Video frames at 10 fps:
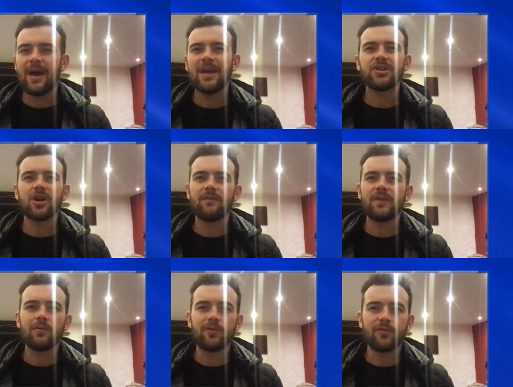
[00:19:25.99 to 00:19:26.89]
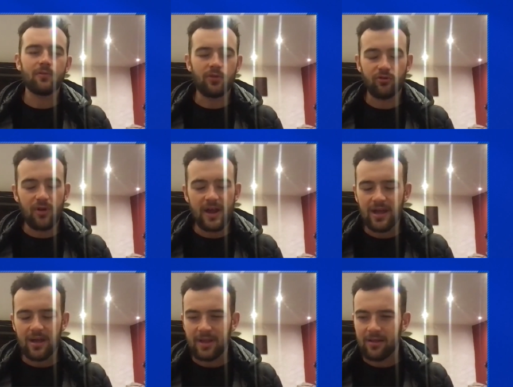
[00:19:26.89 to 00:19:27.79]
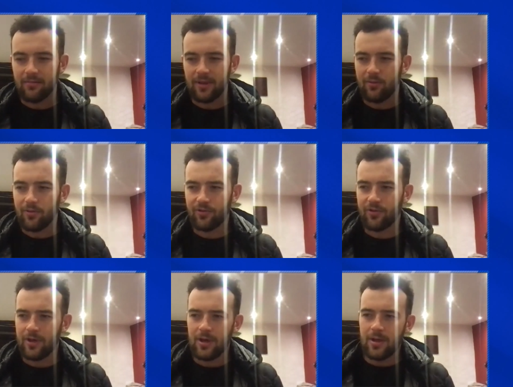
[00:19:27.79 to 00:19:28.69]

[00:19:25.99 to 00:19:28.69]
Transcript: My HRV was great. I mean, it was.